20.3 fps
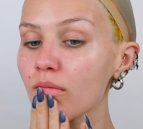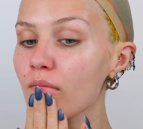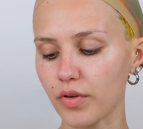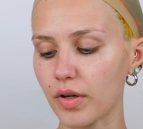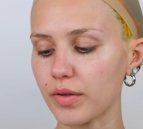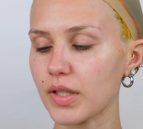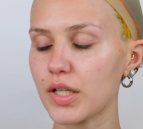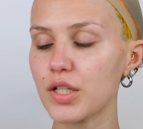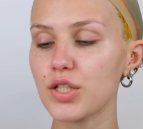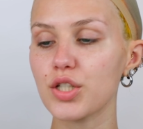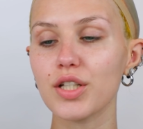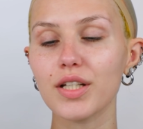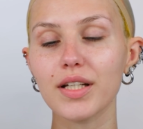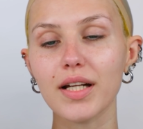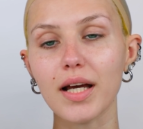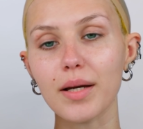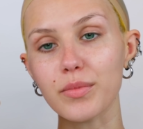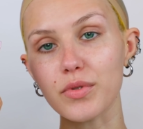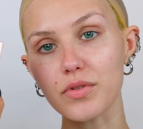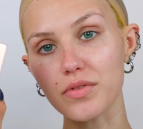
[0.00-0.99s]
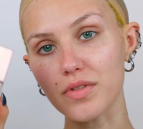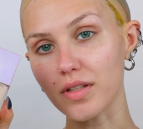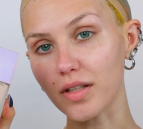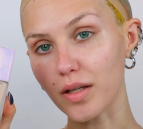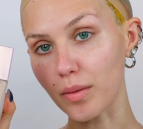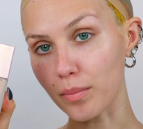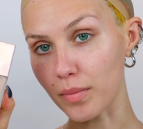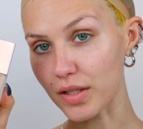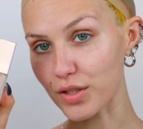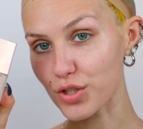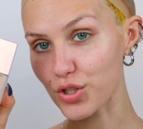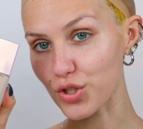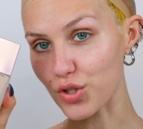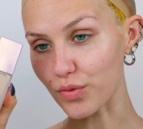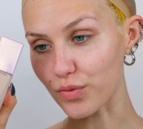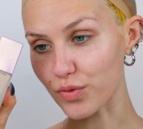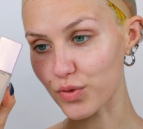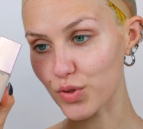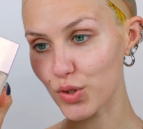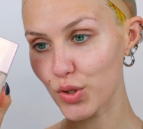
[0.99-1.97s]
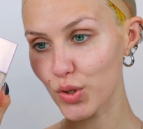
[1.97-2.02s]
Foundation, I'm using a mix
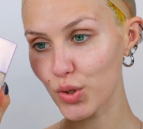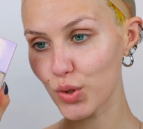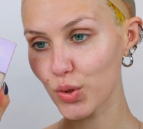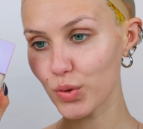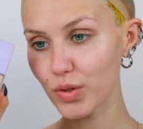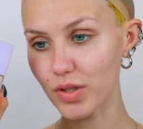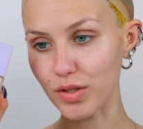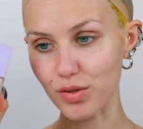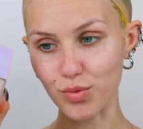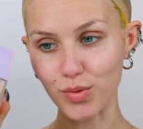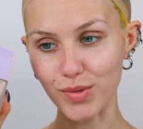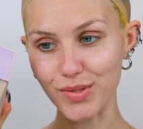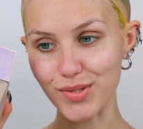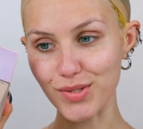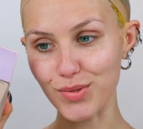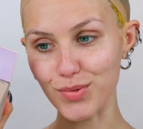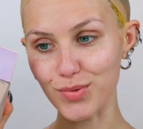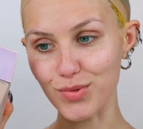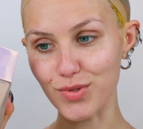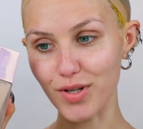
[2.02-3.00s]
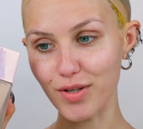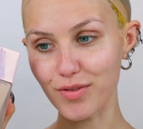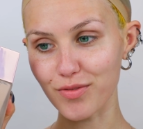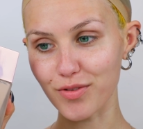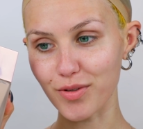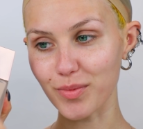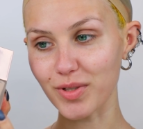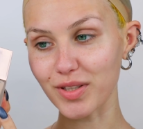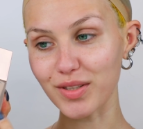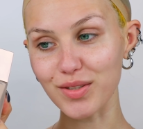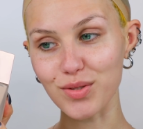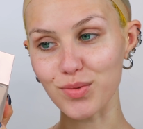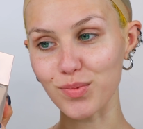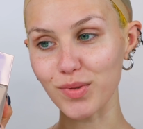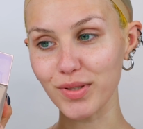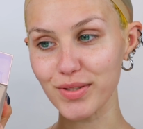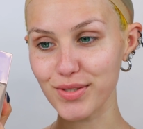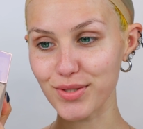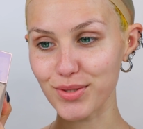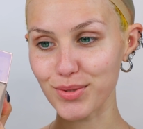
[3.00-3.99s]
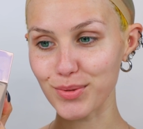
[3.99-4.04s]
of two. This one's too dark for me, this
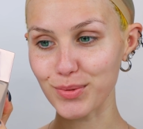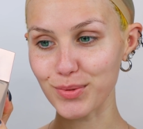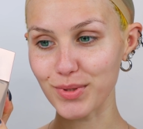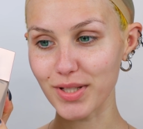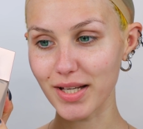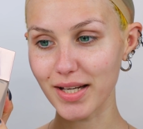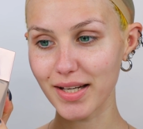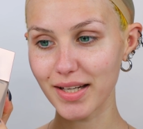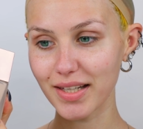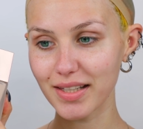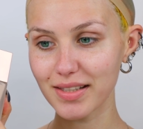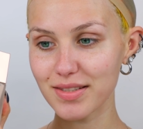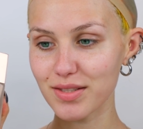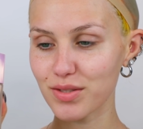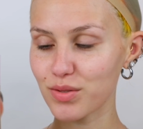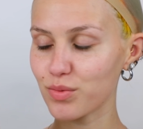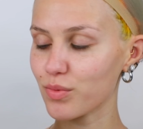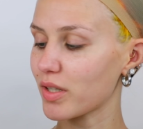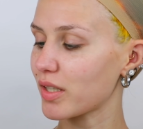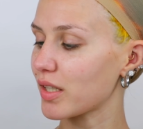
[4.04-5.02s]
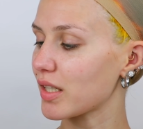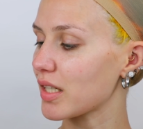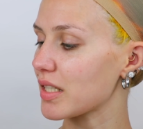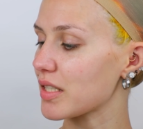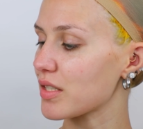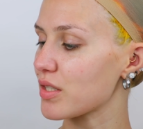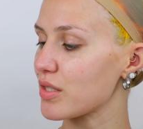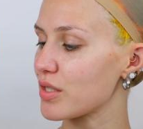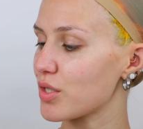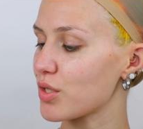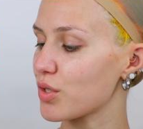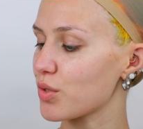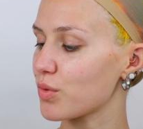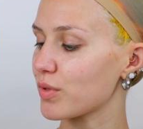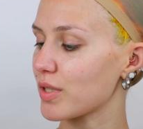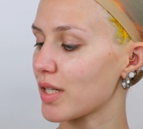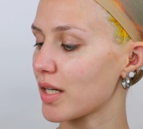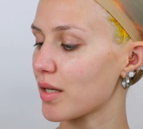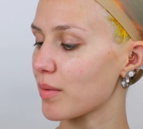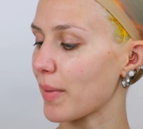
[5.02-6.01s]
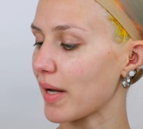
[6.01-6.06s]
one's too light. This one is the new
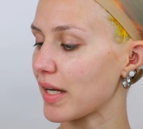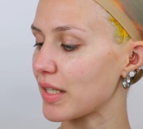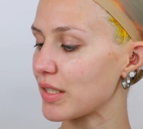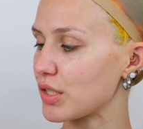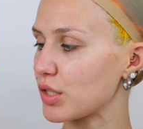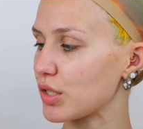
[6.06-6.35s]
Dare by